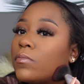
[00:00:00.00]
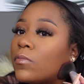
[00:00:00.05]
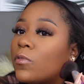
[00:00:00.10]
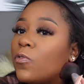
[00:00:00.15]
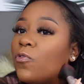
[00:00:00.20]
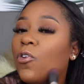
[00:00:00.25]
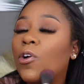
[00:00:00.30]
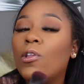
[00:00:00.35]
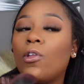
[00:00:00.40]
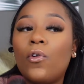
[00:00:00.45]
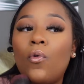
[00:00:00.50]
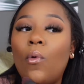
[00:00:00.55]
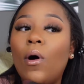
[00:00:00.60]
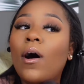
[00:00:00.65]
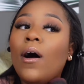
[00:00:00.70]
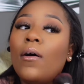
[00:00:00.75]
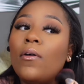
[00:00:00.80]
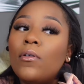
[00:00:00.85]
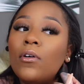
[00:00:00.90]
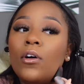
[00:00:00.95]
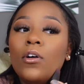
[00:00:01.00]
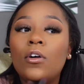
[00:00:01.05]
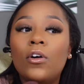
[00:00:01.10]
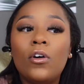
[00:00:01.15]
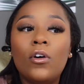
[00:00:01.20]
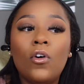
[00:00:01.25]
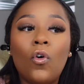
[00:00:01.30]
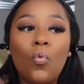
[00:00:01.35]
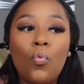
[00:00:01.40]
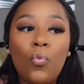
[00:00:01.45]
for a little while.
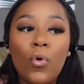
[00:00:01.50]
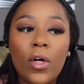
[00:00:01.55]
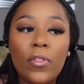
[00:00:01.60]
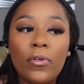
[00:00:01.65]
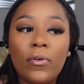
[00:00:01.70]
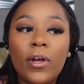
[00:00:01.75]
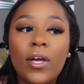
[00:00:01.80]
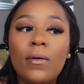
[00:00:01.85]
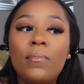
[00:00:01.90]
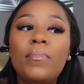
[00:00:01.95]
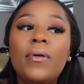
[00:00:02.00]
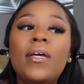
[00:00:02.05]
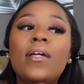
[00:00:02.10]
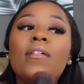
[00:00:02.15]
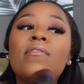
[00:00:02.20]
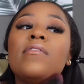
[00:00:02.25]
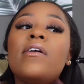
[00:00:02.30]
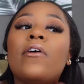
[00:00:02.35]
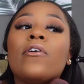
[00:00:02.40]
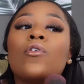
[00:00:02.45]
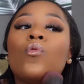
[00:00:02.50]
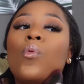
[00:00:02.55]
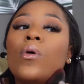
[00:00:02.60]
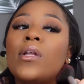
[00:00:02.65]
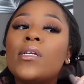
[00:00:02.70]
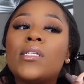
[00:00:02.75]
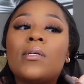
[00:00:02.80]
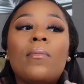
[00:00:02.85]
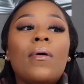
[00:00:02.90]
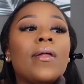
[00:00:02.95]
Whether it be they're going to
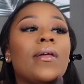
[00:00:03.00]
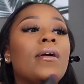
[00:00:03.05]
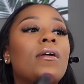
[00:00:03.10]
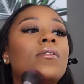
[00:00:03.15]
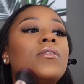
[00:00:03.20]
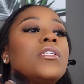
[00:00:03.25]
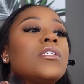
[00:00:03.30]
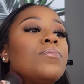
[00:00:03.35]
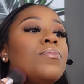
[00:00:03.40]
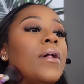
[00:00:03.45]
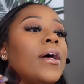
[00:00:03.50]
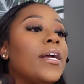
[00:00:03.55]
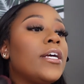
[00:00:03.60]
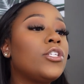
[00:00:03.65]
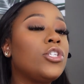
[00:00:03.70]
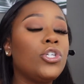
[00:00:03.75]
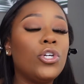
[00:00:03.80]
somebody else's place,